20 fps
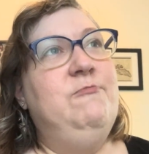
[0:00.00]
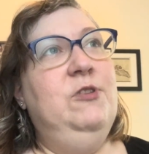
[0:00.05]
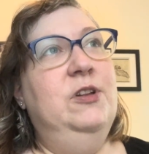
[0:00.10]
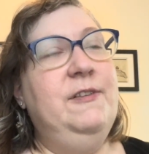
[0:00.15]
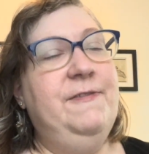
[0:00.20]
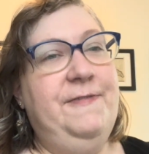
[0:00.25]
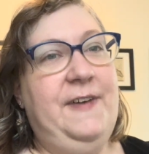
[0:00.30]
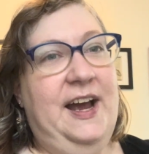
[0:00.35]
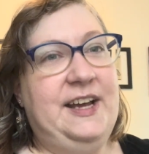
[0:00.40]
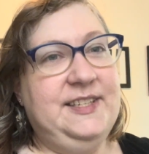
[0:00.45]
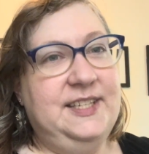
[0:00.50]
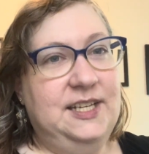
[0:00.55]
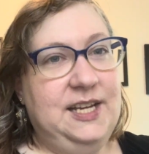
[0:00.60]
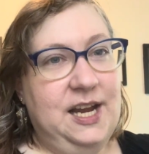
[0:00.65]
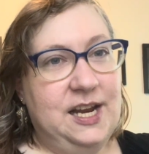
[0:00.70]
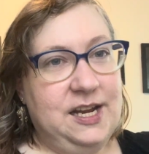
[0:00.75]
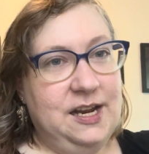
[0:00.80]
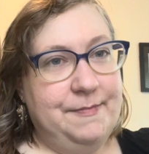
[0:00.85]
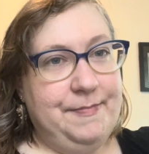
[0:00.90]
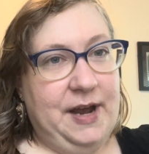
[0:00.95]

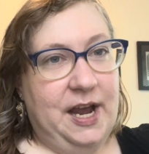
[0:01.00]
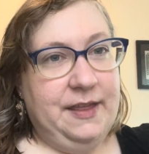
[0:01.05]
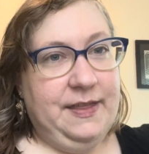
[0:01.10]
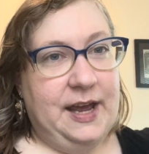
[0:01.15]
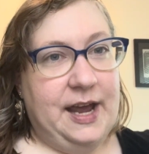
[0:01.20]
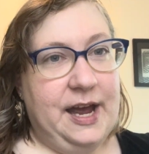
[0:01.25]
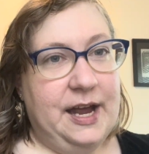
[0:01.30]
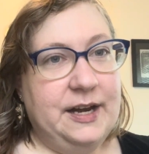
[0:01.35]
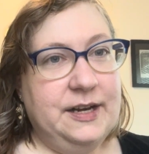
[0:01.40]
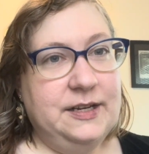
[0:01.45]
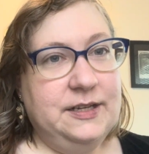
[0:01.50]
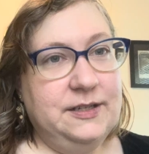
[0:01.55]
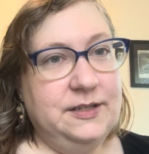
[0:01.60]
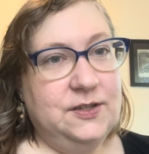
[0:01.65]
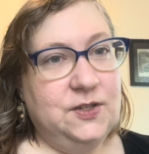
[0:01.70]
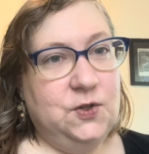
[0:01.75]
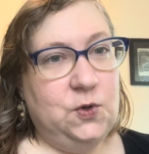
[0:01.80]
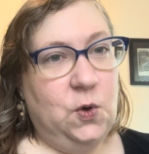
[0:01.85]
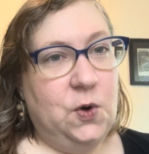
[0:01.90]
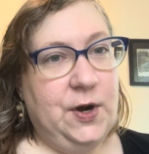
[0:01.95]
fascinated by that
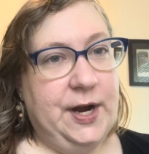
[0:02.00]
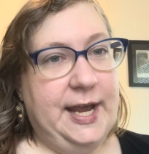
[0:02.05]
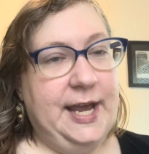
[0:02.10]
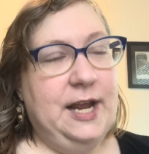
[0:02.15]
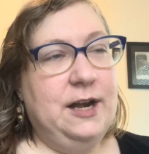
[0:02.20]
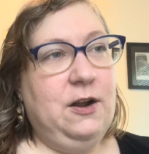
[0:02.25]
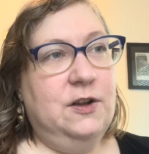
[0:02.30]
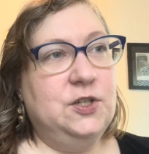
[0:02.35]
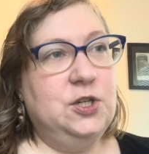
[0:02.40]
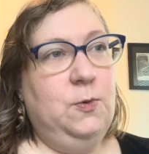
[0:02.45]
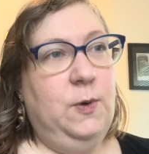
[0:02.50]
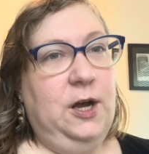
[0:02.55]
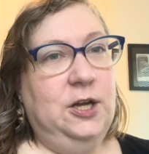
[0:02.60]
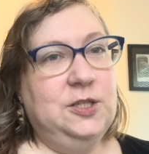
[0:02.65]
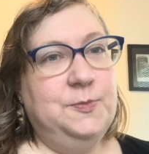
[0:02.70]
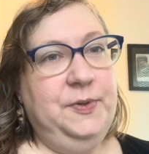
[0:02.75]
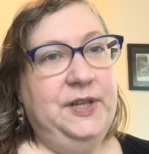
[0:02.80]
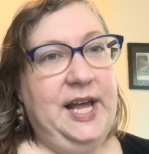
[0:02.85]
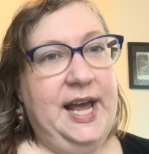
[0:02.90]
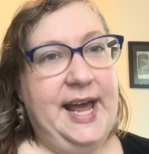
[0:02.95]
story and Oscar
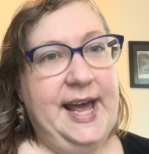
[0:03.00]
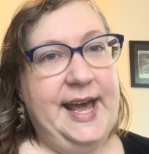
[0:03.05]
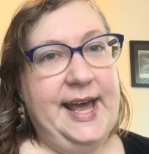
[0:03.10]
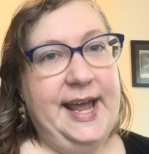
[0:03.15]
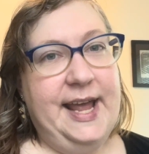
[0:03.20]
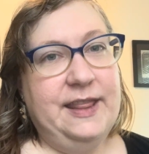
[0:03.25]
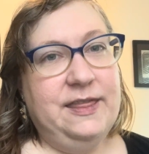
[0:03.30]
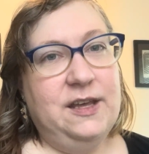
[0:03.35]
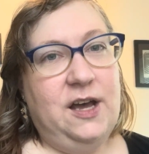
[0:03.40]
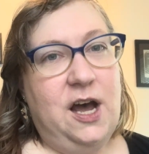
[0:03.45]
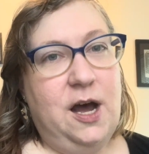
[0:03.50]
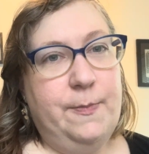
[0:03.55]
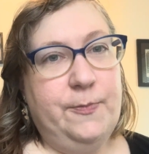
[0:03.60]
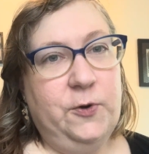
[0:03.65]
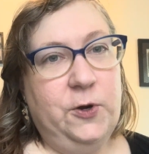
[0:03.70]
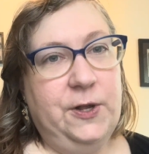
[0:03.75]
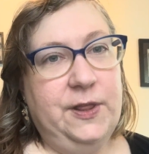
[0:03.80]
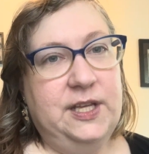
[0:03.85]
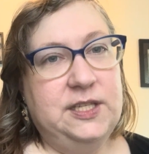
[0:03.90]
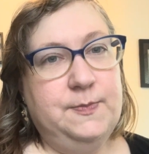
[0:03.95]
Wilde's play and the
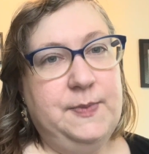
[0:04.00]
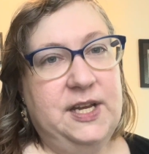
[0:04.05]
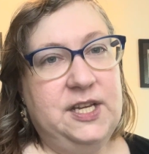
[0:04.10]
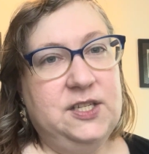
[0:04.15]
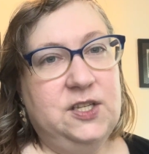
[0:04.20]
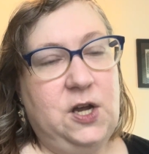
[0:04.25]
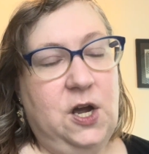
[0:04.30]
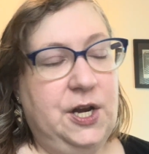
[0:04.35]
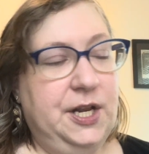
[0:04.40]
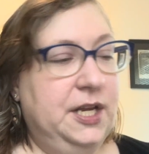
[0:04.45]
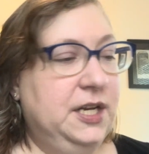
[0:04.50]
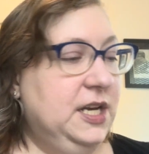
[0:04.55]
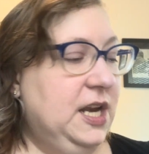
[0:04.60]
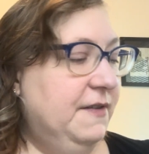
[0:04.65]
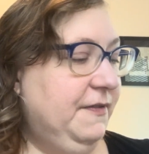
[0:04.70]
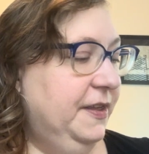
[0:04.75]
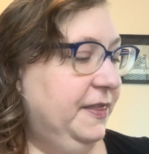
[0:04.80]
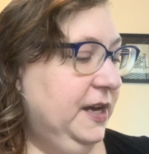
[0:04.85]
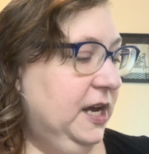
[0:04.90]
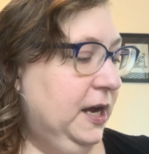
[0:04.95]
opera that's based on it and
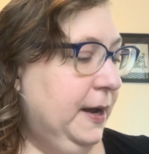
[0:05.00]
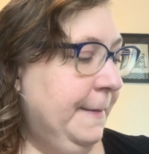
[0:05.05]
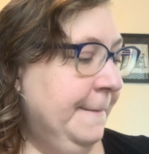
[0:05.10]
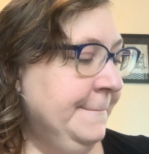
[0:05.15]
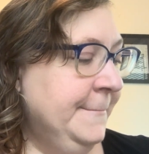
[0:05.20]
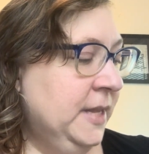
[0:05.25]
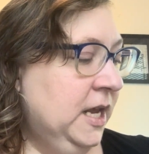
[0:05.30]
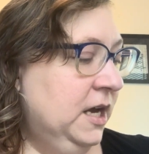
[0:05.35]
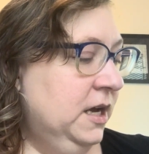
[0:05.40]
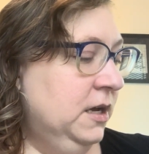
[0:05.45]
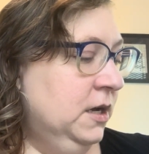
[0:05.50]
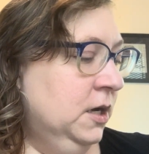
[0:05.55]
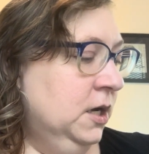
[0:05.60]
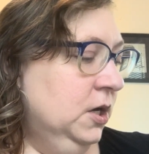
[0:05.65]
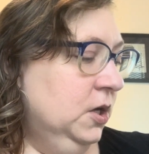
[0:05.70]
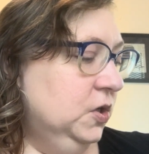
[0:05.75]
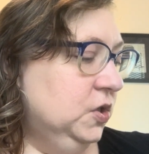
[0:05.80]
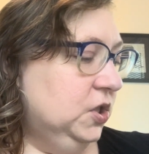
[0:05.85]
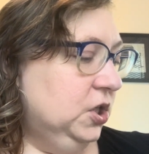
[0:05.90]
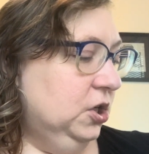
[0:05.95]
everything.
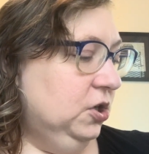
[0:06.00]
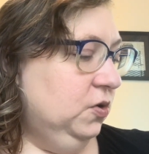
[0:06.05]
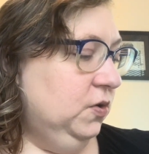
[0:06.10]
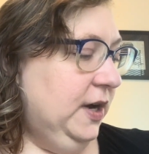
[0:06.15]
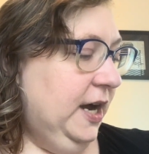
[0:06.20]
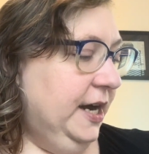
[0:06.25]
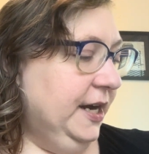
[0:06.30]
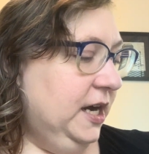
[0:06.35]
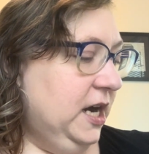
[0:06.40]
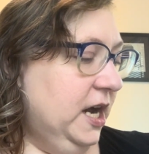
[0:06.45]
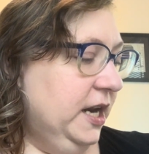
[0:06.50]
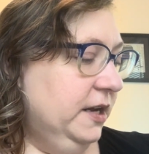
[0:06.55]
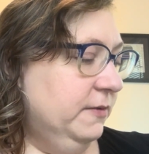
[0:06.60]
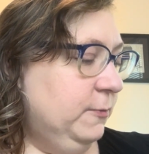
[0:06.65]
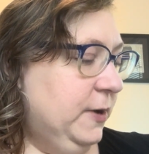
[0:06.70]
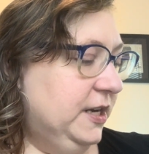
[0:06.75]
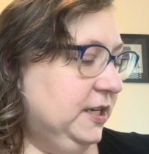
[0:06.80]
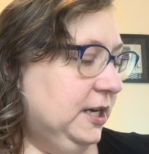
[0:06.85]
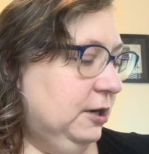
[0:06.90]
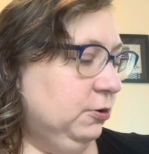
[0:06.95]
So I kind of
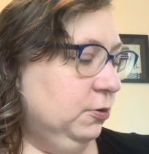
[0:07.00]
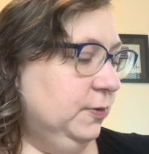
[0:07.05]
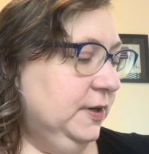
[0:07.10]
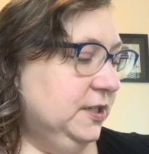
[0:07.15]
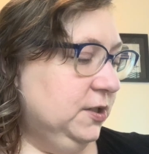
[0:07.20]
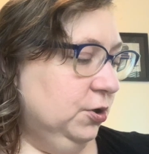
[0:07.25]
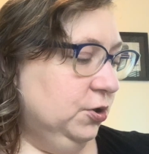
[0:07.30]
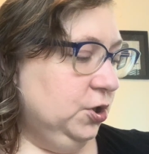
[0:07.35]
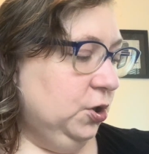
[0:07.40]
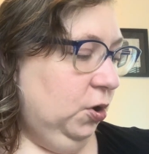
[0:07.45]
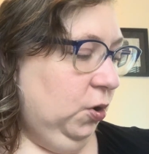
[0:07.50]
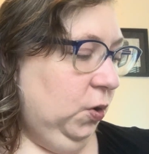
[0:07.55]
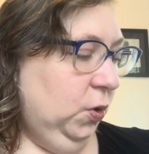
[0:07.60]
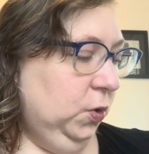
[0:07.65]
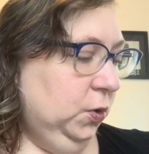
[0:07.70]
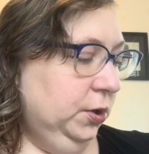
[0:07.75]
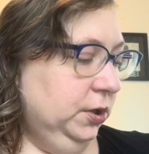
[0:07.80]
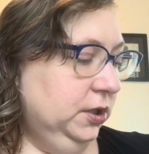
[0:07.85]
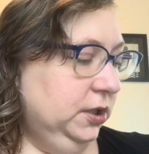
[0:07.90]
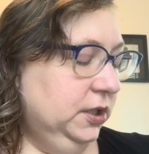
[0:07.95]
went down a research
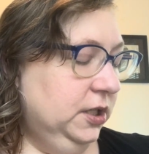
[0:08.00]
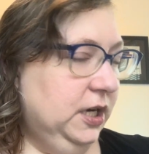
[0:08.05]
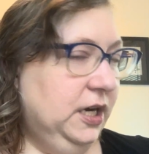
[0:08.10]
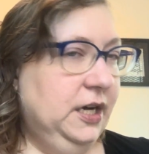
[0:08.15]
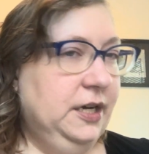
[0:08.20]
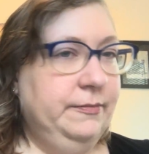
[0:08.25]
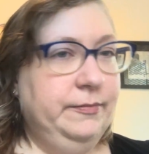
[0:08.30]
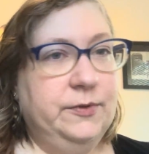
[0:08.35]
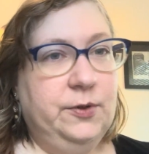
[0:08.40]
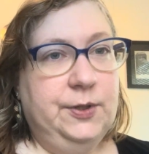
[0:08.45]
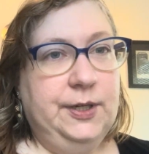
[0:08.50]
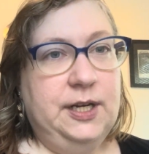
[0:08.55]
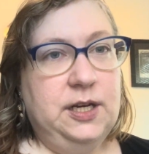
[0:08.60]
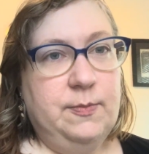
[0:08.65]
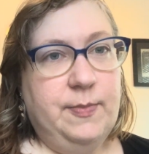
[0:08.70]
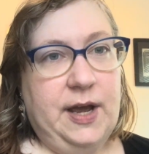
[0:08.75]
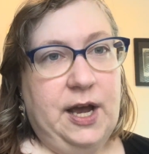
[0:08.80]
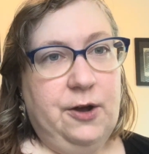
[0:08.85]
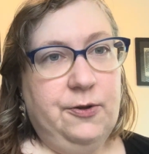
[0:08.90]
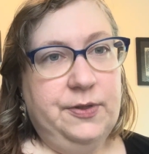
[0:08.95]
hole, learning
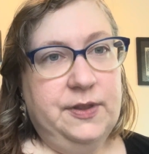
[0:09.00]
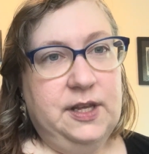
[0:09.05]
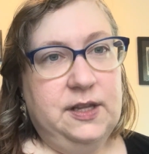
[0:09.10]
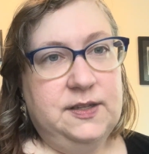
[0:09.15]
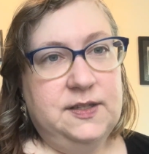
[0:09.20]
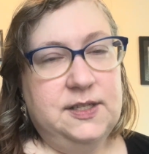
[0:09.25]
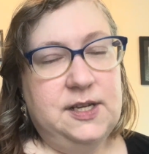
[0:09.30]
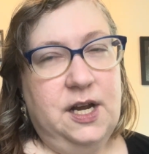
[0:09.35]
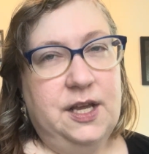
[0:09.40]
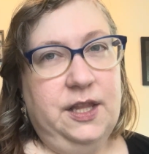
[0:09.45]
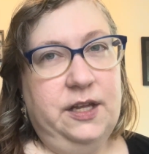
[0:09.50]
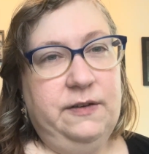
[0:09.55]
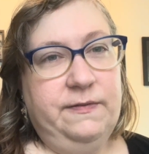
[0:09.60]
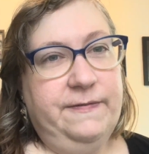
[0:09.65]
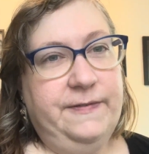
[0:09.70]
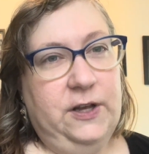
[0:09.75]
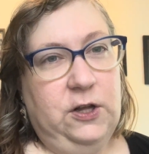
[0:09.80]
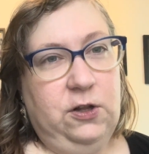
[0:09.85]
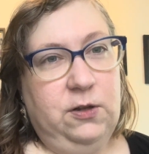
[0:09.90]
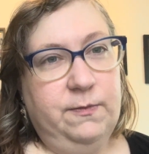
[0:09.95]
about the silent
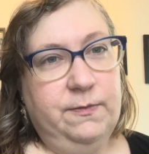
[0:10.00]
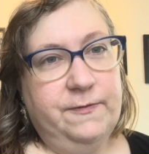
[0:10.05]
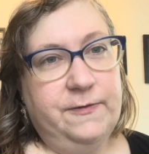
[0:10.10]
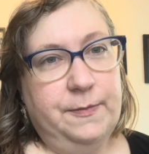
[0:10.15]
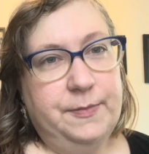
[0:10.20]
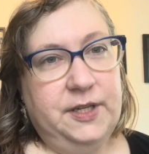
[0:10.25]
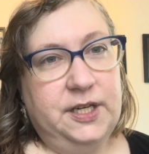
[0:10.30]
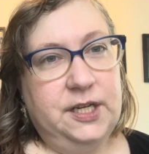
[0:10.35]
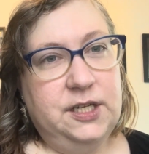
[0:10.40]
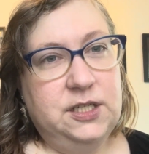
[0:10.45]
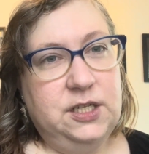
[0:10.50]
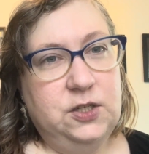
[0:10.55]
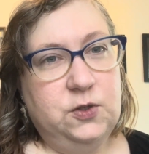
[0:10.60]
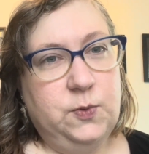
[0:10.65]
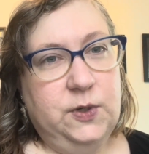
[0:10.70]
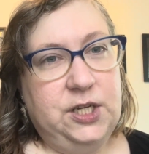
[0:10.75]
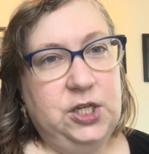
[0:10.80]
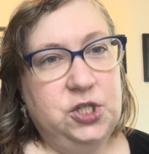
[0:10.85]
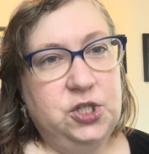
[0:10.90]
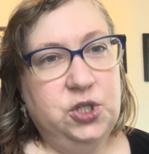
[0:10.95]
film from the
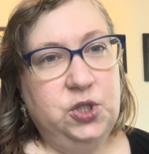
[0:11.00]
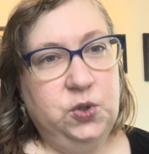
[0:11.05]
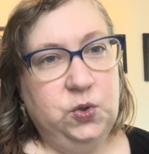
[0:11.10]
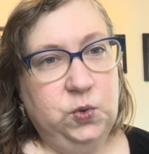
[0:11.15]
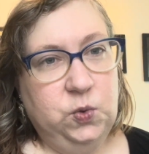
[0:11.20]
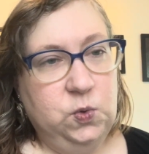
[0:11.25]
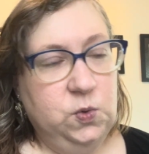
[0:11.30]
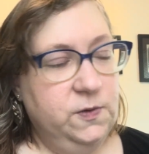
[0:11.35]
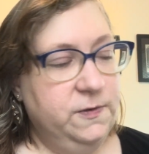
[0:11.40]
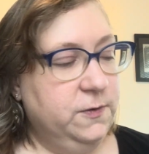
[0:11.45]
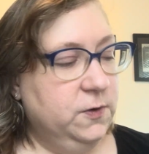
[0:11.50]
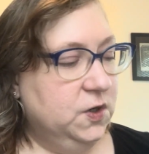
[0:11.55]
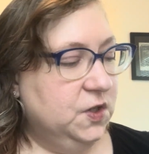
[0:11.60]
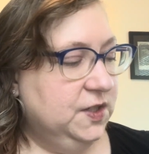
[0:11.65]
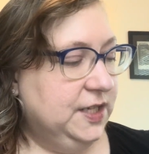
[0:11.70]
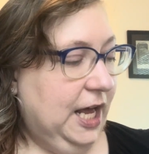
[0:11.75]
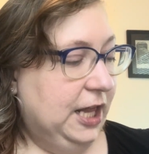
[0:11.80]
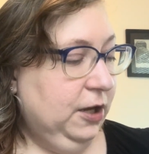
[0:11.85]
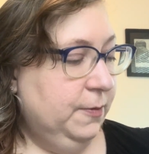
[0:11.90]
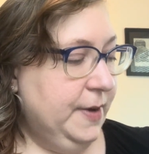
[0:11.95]
1922 for
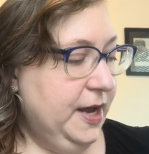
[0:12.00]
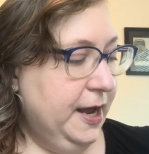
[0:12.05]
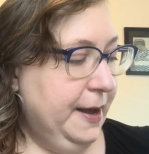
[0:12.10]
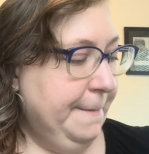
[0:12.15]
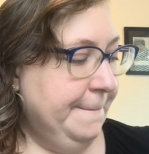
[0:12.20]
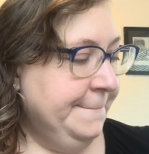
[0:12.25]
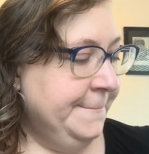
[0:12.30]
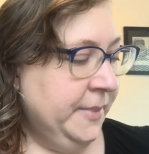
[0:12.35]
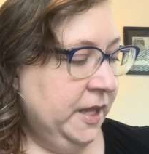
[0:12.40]
Salome.